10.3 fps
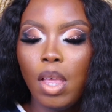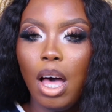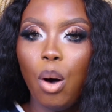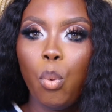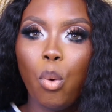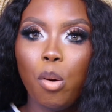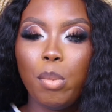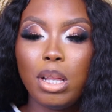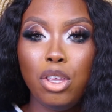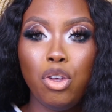how
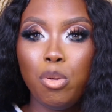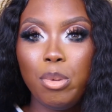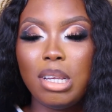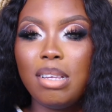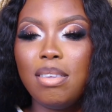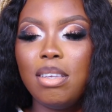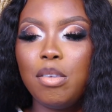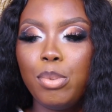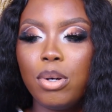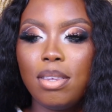warm and humid it
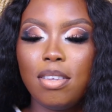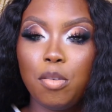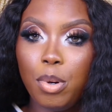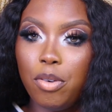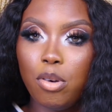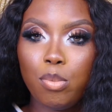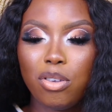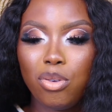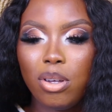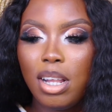is, but this perfume
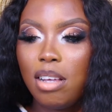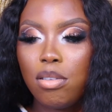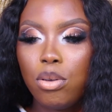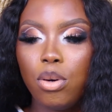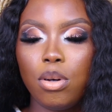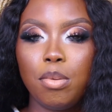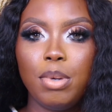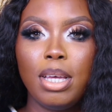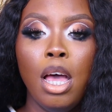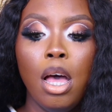does not last long
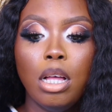on me.